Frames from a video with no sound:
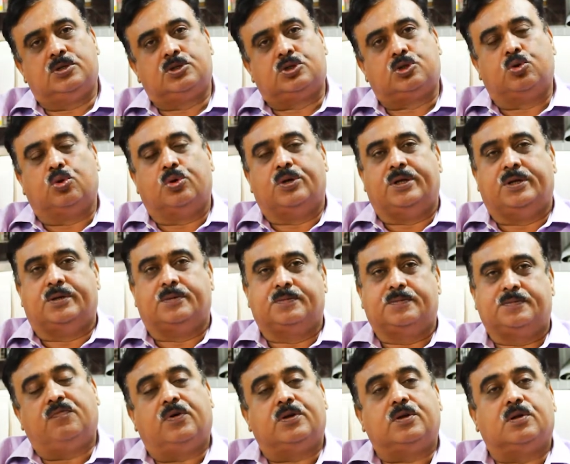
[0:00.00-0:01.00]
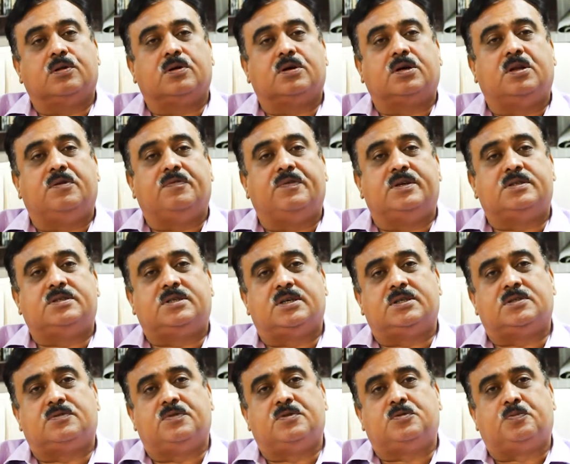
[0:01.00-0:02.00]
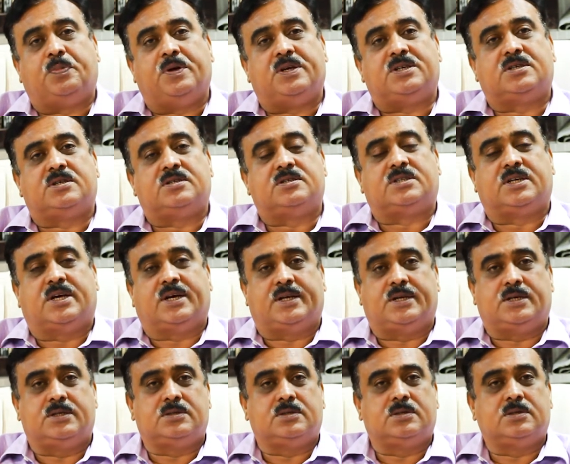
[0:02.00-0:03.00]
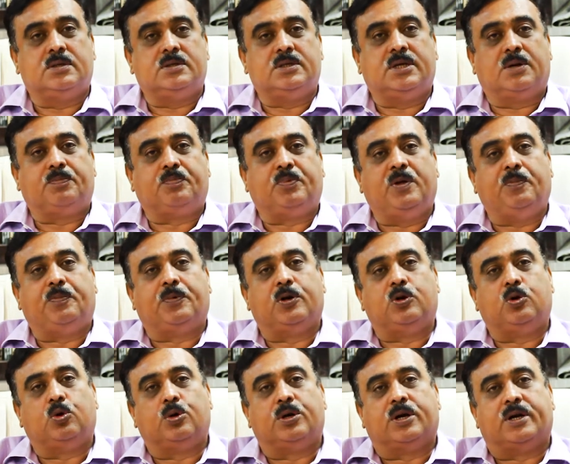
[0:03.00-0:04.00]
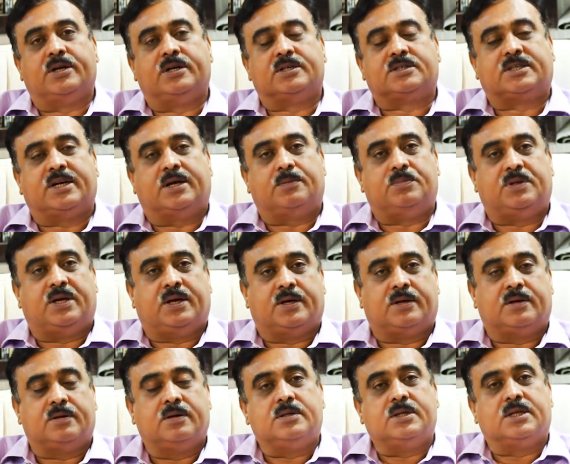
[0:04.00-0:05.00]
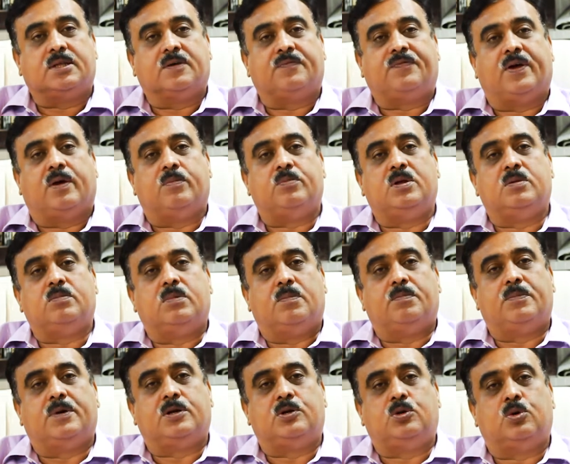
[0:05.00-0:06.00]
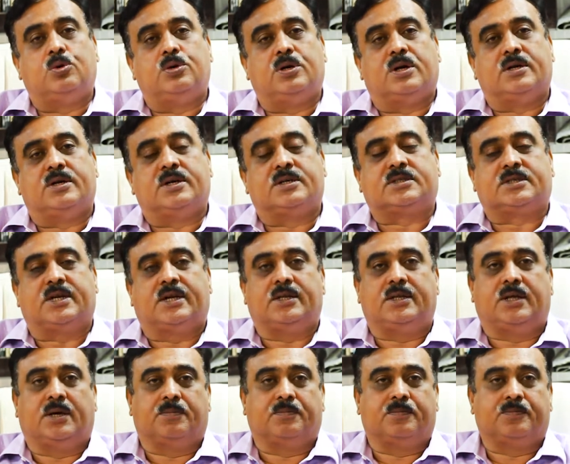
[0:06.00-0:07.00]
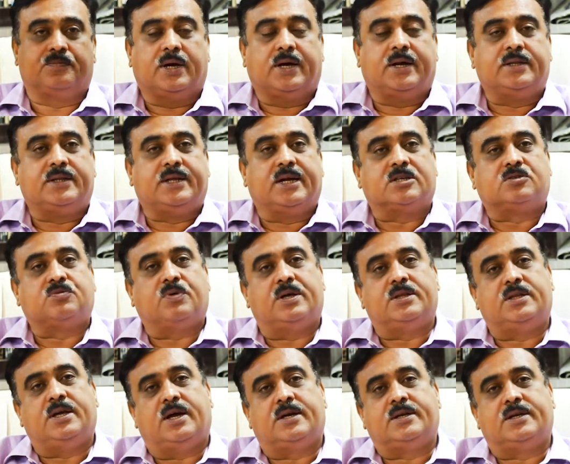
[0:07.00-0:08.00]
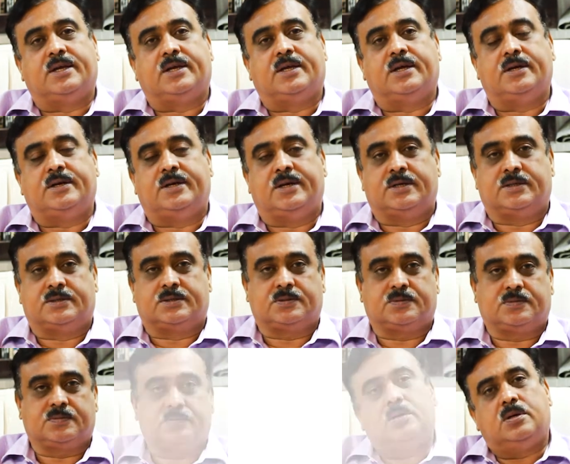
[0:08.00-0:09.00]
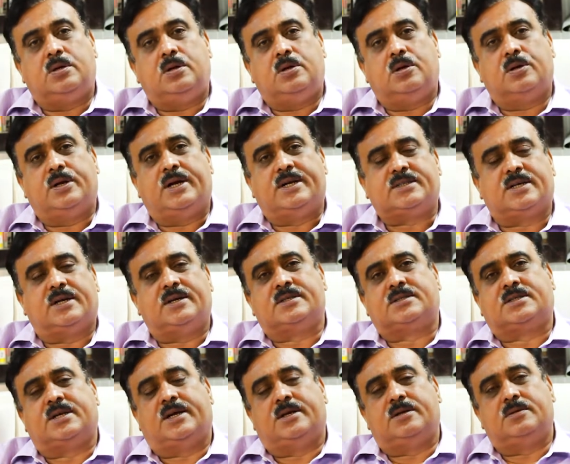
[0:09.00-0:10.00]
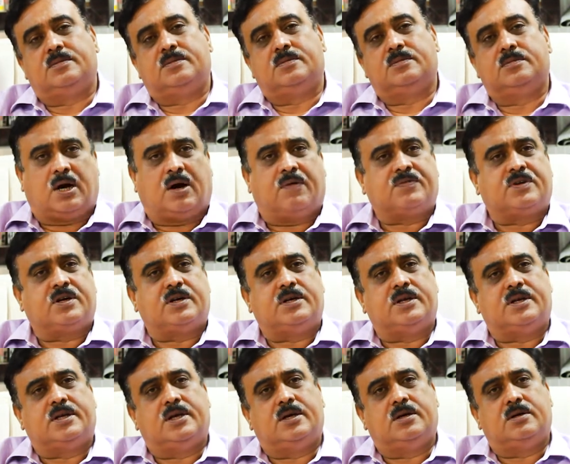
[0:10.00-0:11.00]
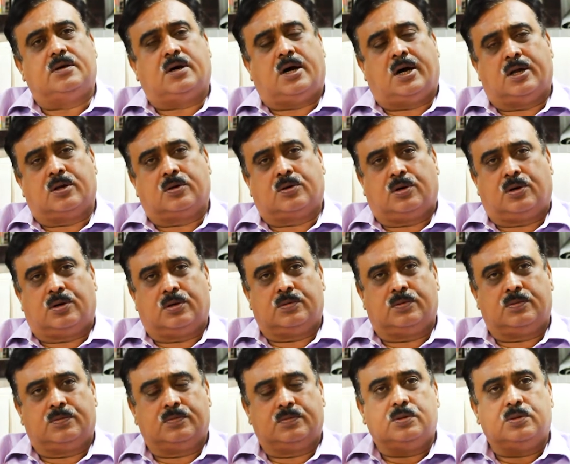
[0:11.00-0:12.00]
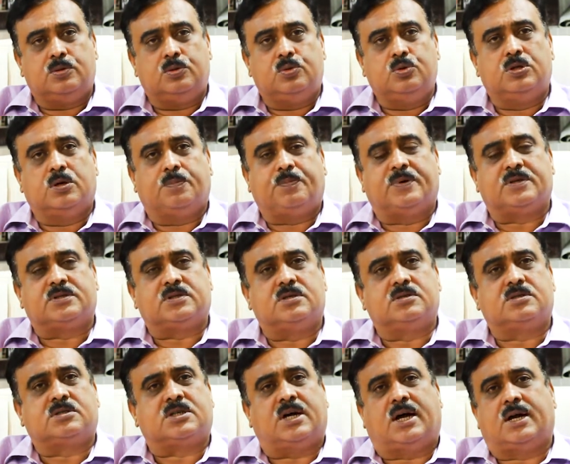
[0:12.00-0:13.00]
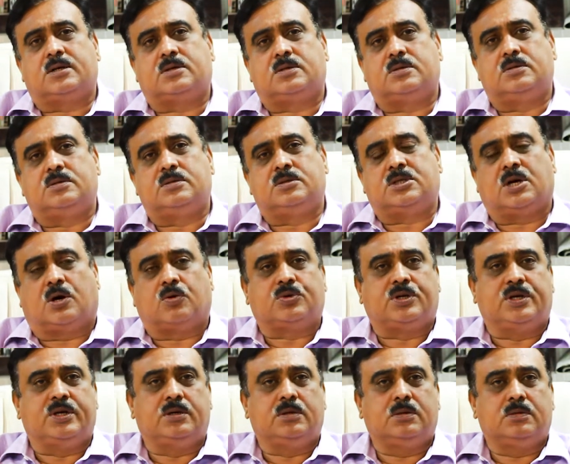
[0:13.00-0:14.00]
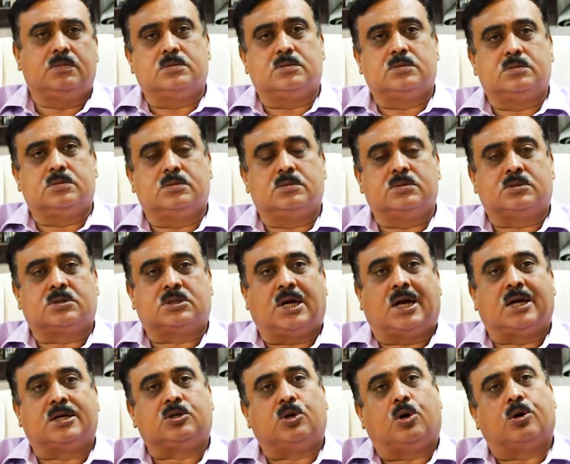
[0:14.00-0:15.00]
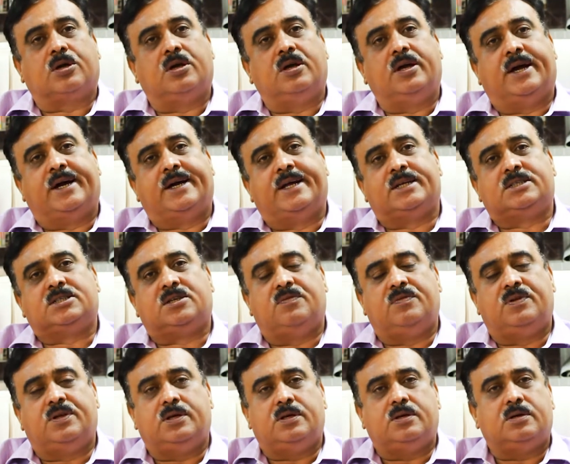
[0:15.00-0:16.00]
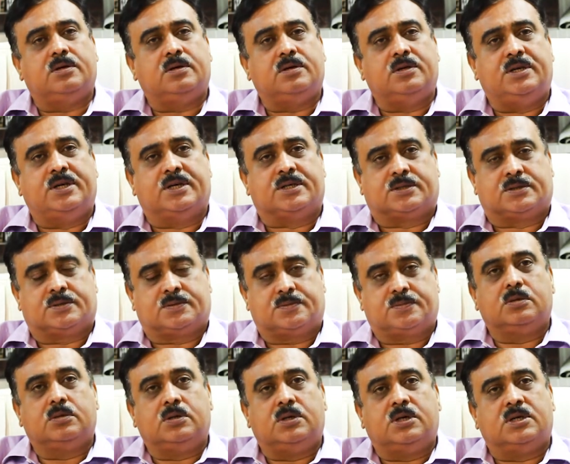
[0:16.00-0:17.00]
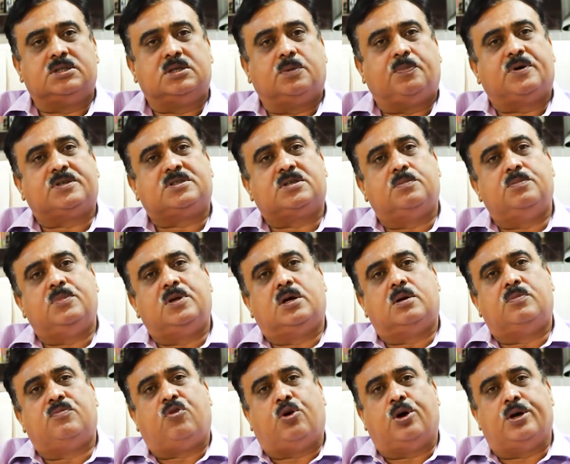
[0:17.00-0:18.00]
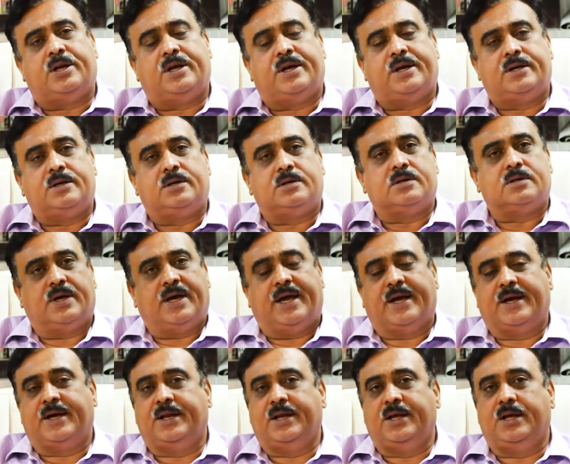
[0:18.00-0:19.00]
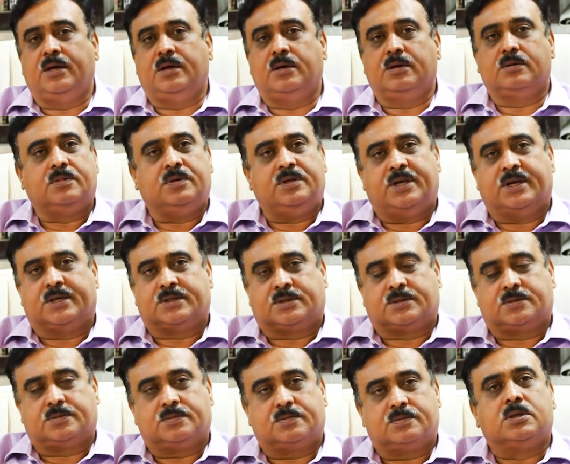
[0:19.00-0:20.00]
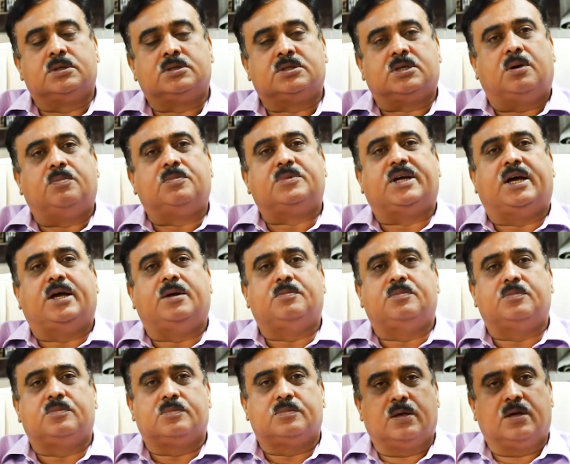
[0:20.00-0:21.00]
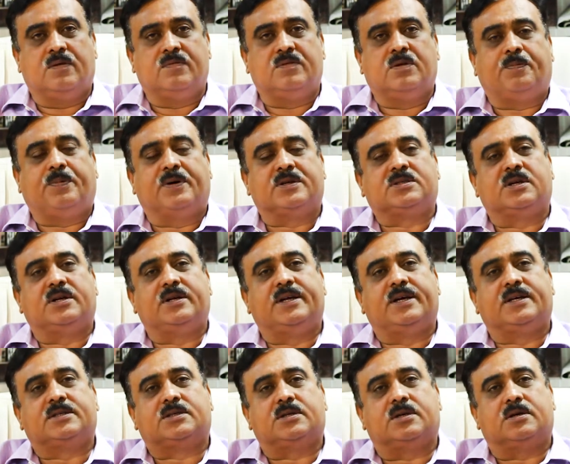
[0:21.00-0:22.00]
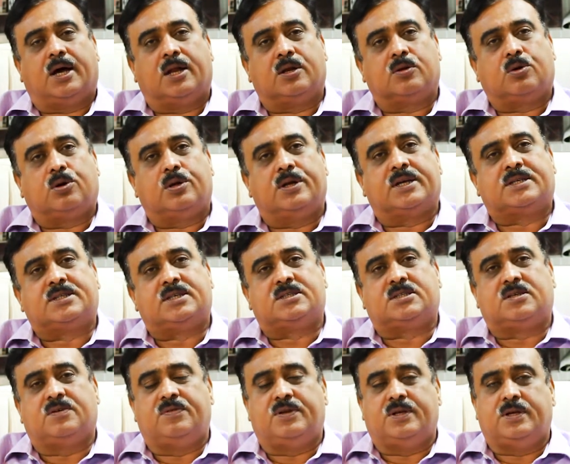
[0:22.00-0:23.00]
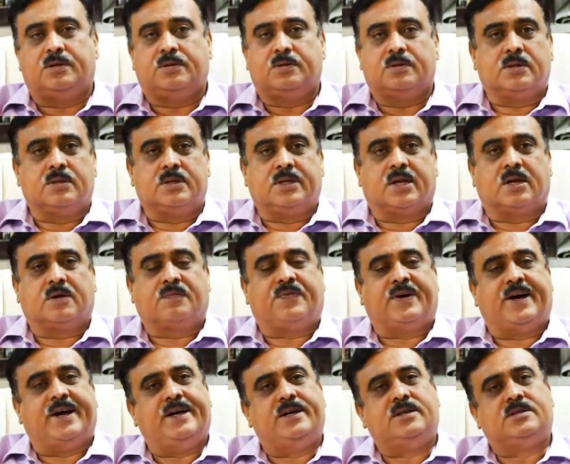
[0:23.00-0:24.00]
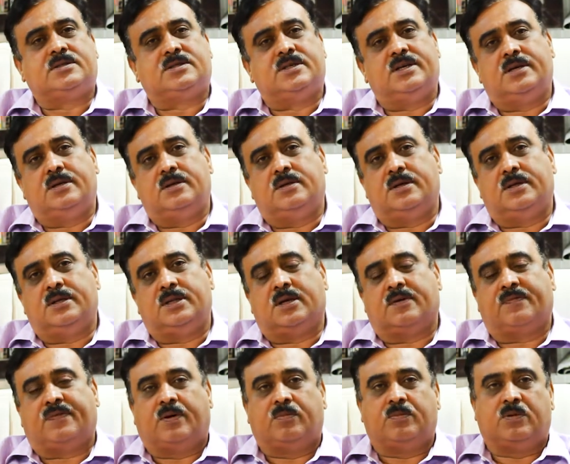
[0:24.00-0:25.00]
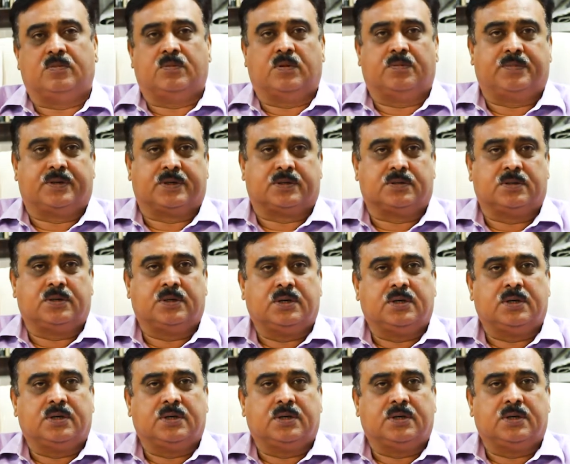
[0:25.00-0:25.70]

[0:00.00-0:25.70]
slowly. One of the grievances which patients share is that people don't understand there, that the family member don't understand them, and that's why they are taking drinks. Now let's understand, after taking alcohol, do the person start shouting, start talking aggressively? Yes. Does the person become violent, angry? Yes. Sometimes if the person takes alcohol excessively, there are fights seen in their family member.